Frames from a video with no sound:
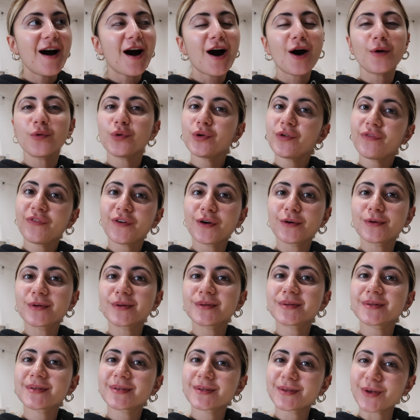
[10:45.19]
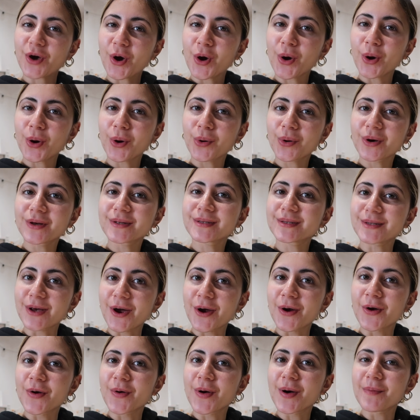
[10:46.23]
I would feel
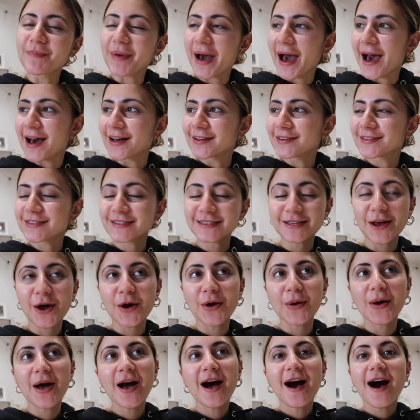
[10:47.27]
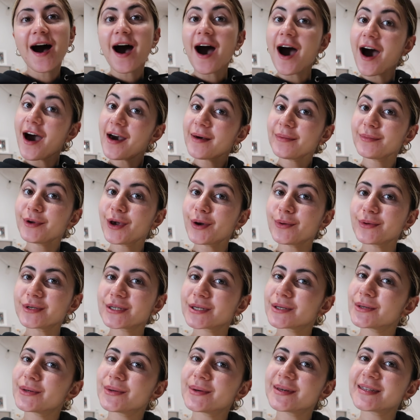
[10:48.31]
so bad. So I'm going
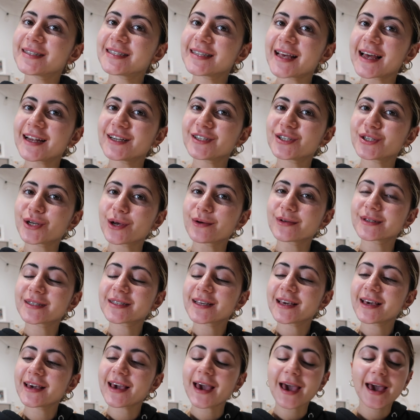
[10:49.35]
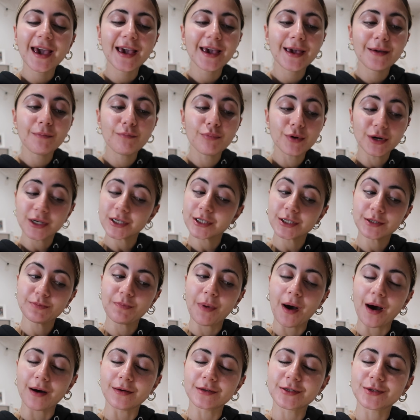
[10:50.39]
to send Josie a British
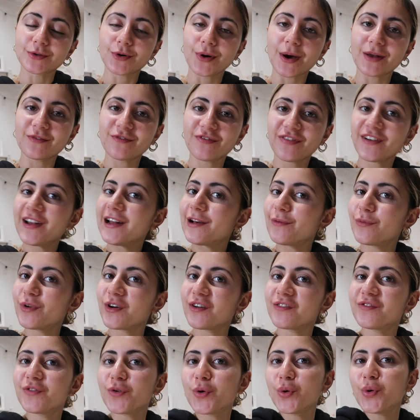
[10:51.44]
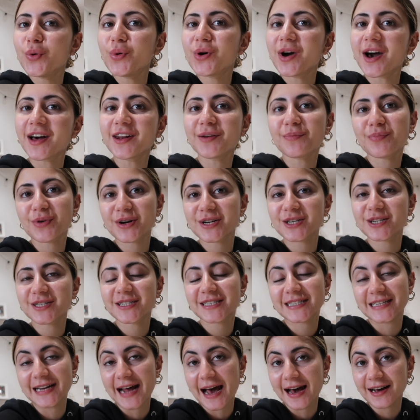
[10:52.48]
parcel and fill it with all kind of British
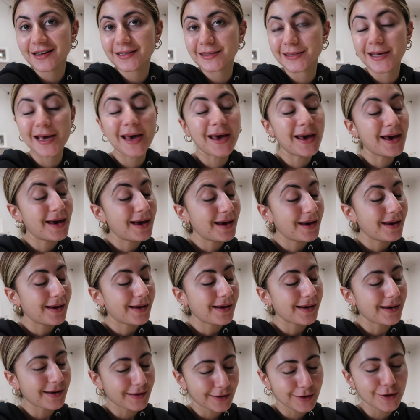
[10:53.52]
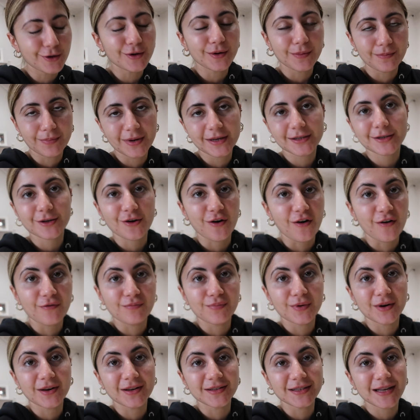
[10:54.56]
snacks, including Biscoff,
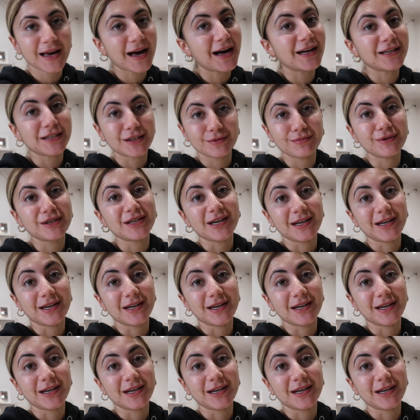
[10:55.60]
because it has to be